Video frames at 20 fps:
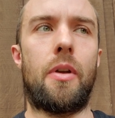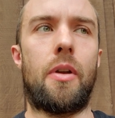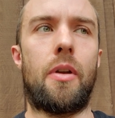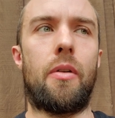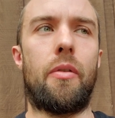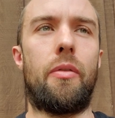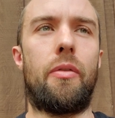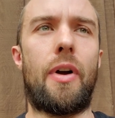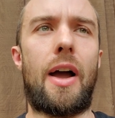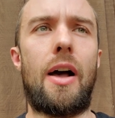
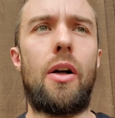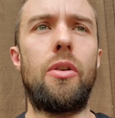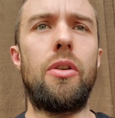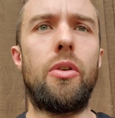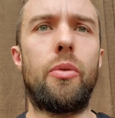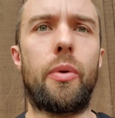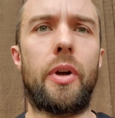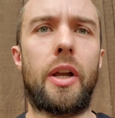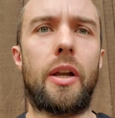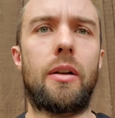
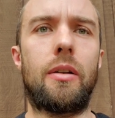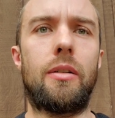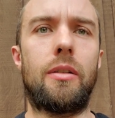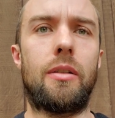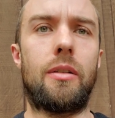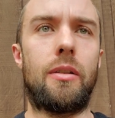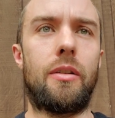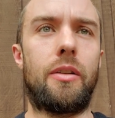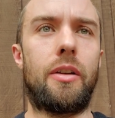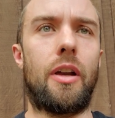valuing
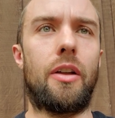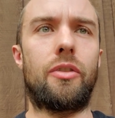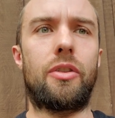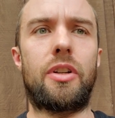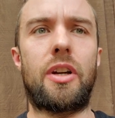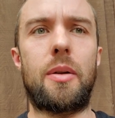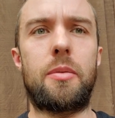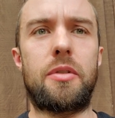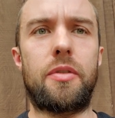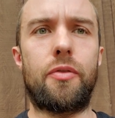the other
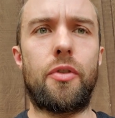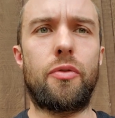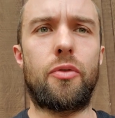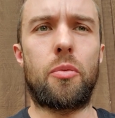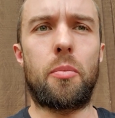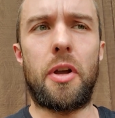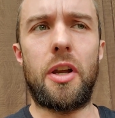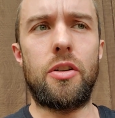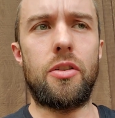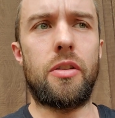types of
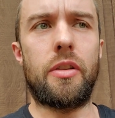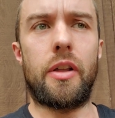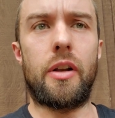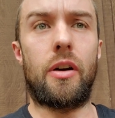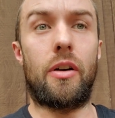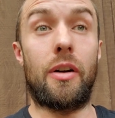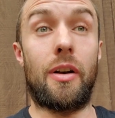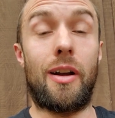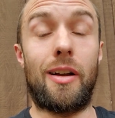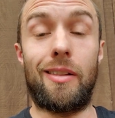information that
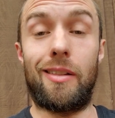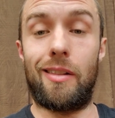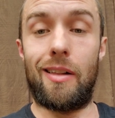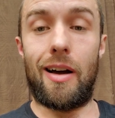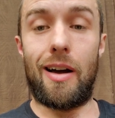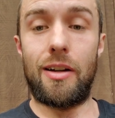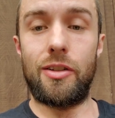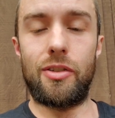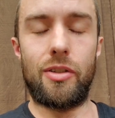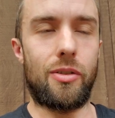are not
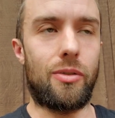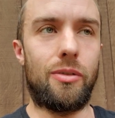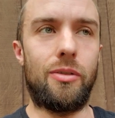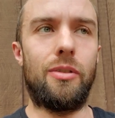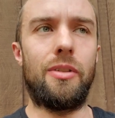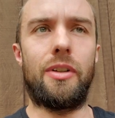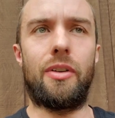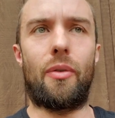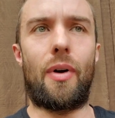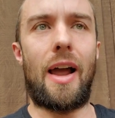logical
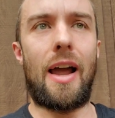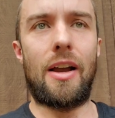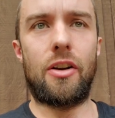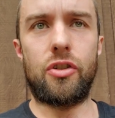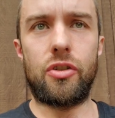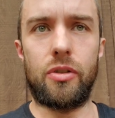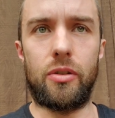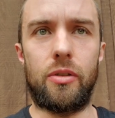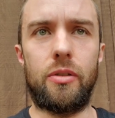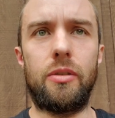and
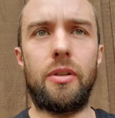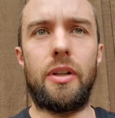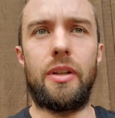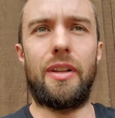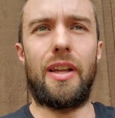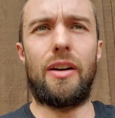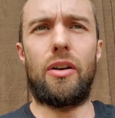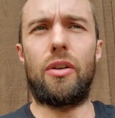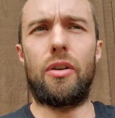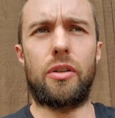rational, and
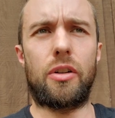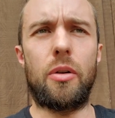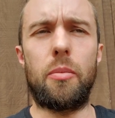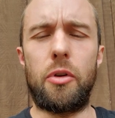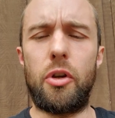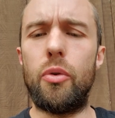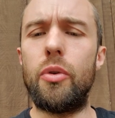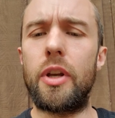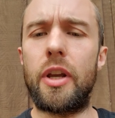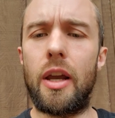that aren't
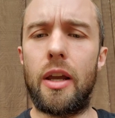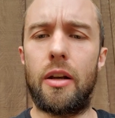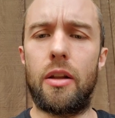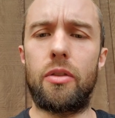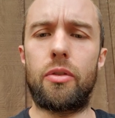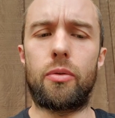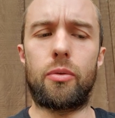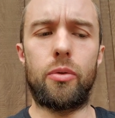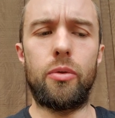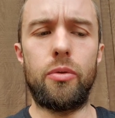communicated
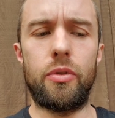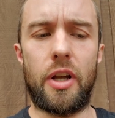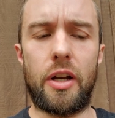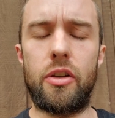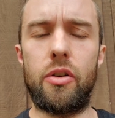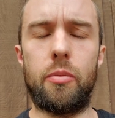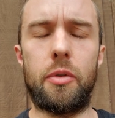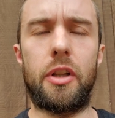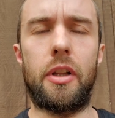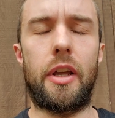through that
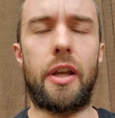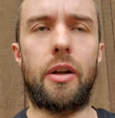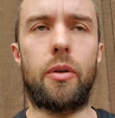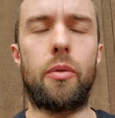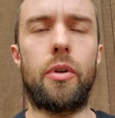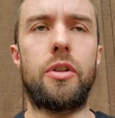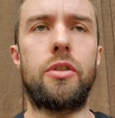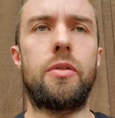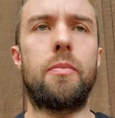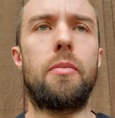human
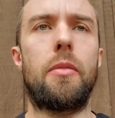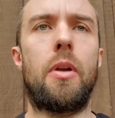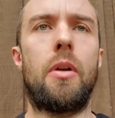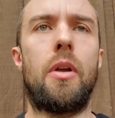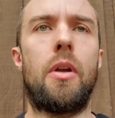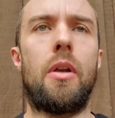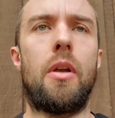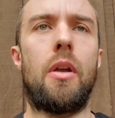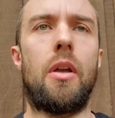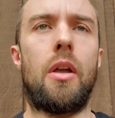language.
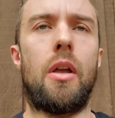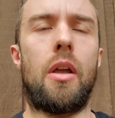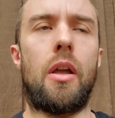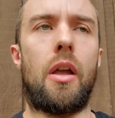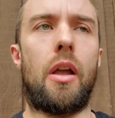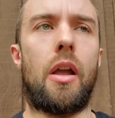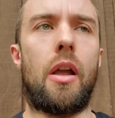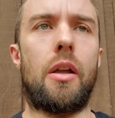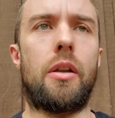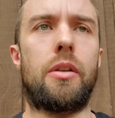
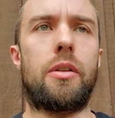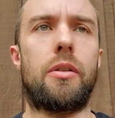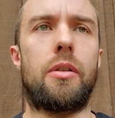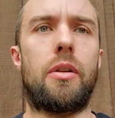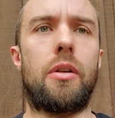And